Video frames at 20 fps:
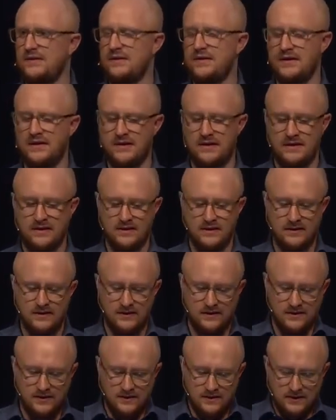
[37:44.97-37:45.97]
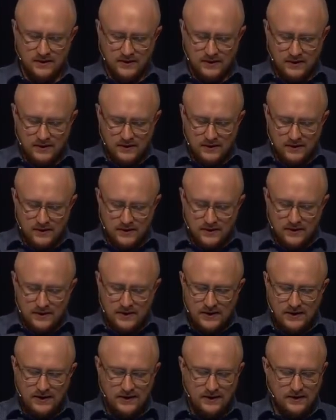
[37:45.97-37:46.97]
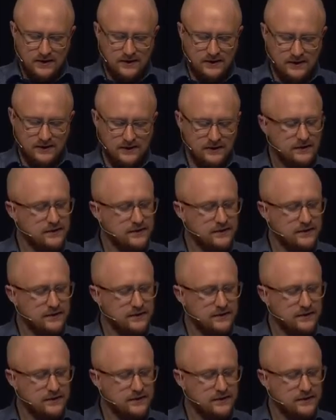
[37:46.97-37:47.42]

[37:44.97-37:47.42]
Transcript: Nobody speaks.